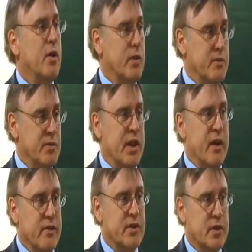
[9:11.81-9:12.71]
who
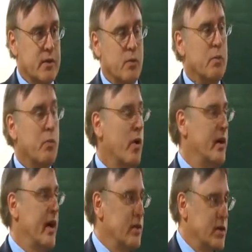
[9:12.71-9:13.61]
themselves were
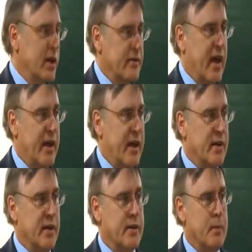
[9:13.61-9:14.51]
born outside of
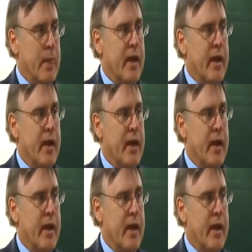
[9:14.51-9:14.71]
Canada